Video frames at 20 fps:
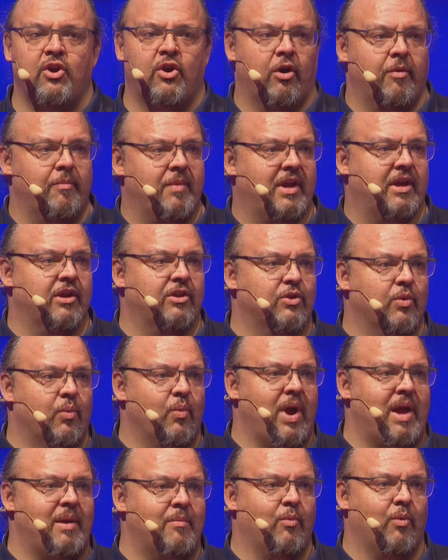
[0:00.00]
or making the
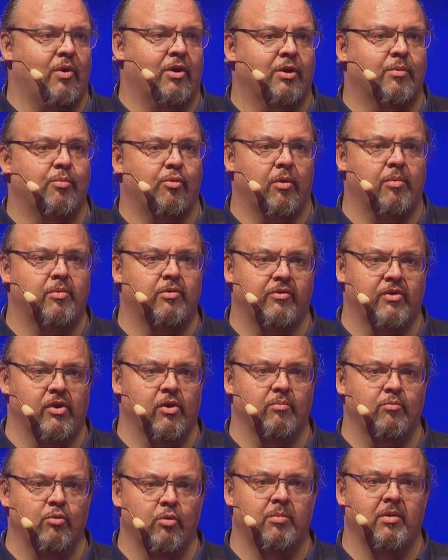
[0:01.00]
web work properly
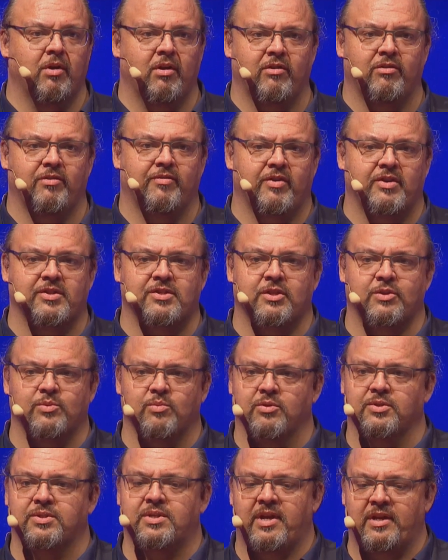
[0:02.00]
on mobile devices
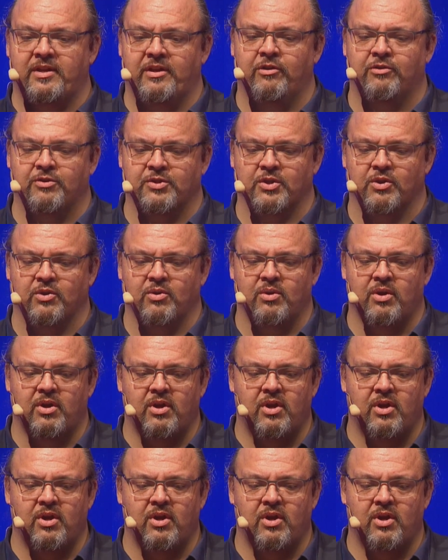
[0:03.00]
was 10 years ago.